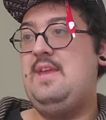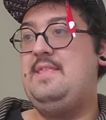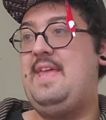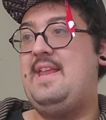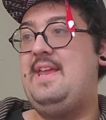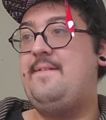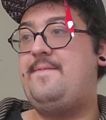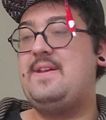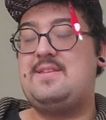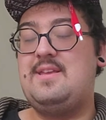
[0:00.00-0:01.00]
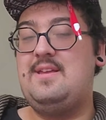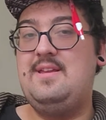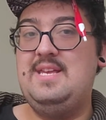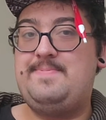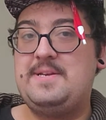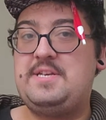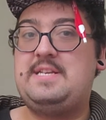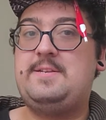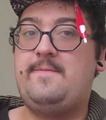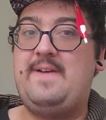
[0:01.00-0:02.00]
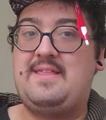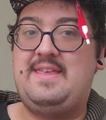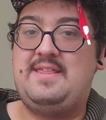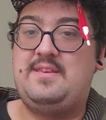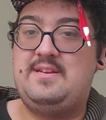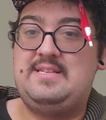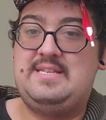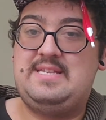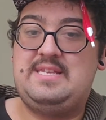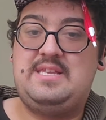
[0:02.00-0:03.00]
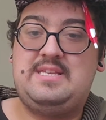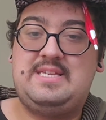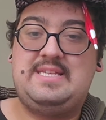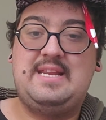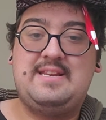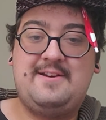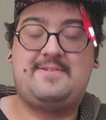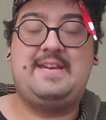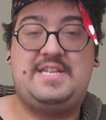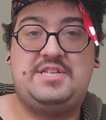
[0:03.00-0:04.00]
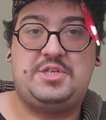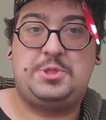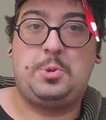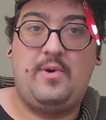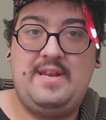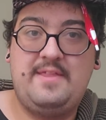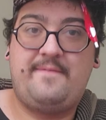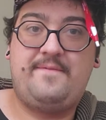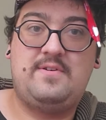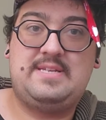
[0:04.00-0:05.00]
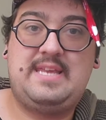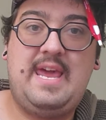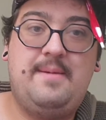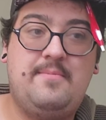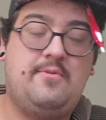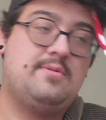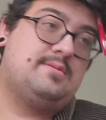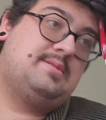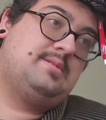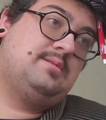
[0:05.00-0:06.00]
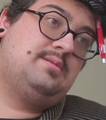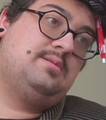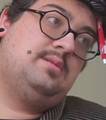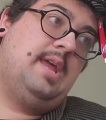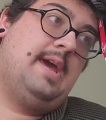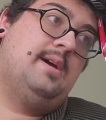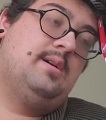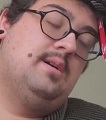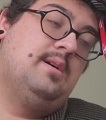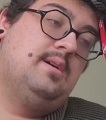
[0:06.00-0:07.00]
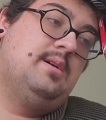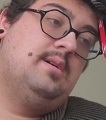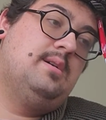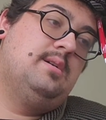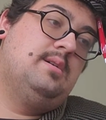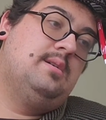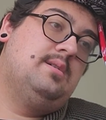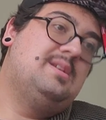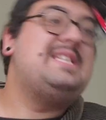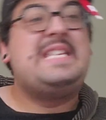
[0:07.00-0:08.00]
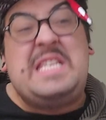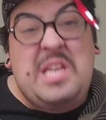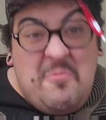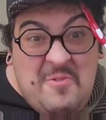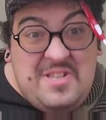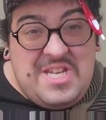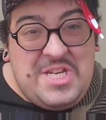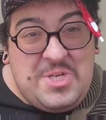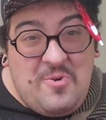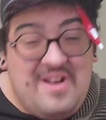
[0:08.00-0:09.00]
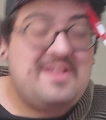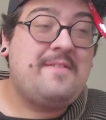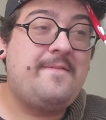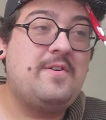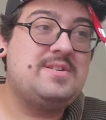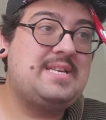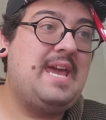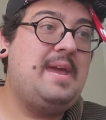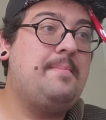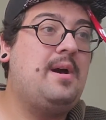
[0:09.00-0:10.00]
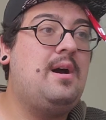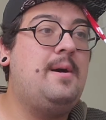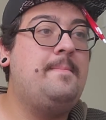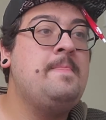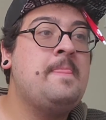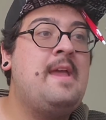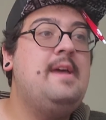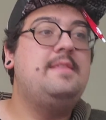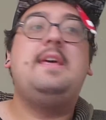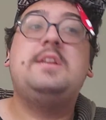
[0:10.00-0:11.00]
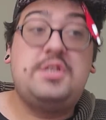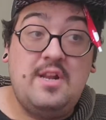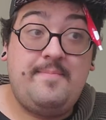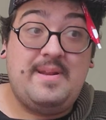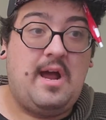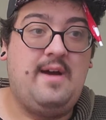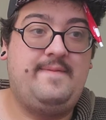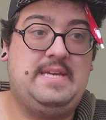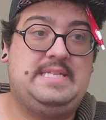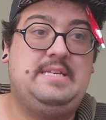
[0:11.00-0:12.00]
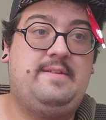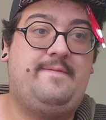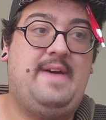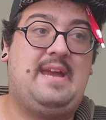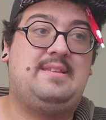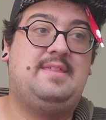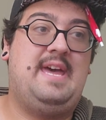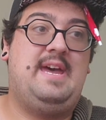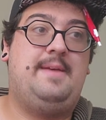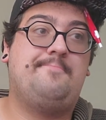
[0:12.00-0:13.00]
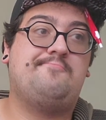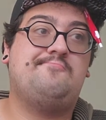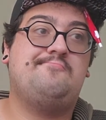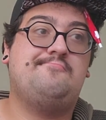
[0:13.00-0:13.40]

that especially considering the fact that the Citadel gets destroyed in the first game, or yeah, somewhat destroyed in the first game. Then it should have been obvious to the fact that